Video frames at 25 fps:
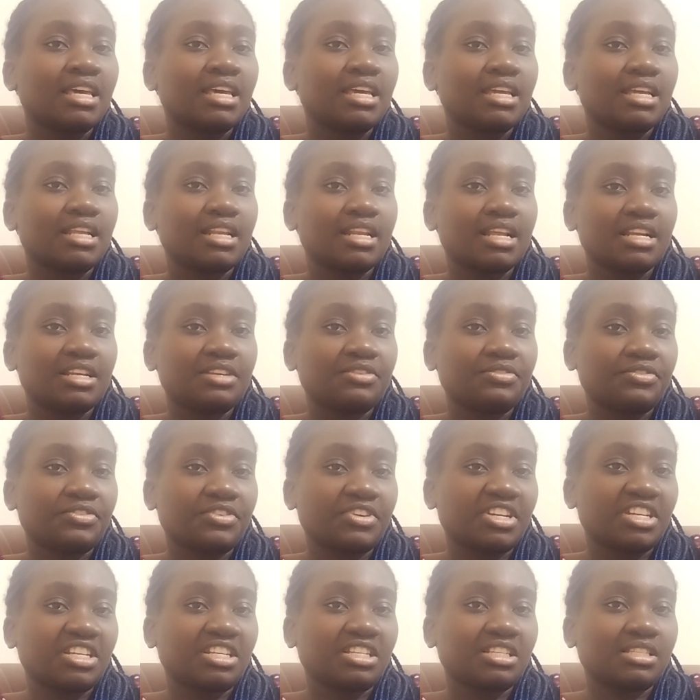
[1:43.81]
in a
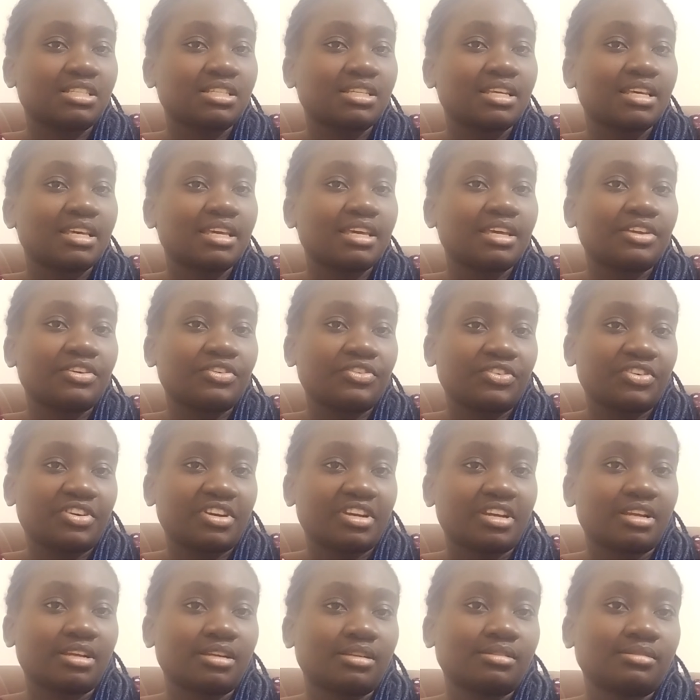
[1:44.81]
different
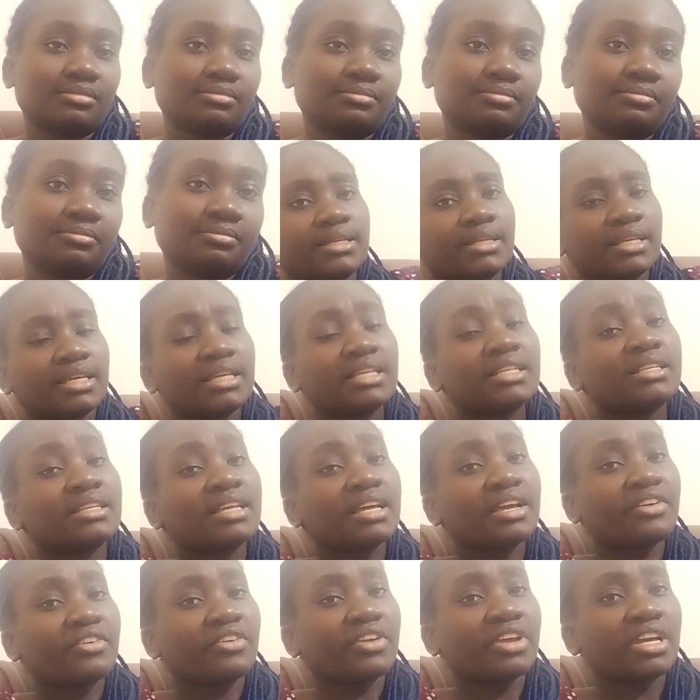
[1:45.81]
area.
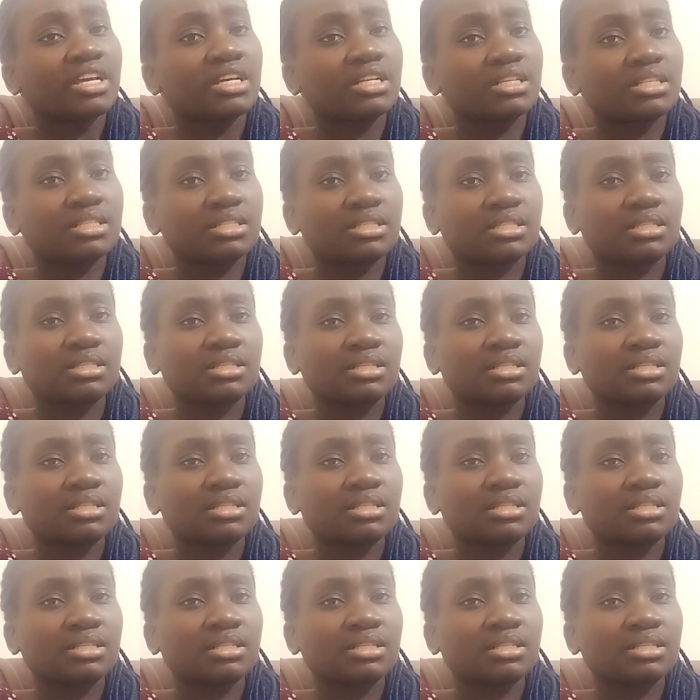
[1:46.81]
Indirect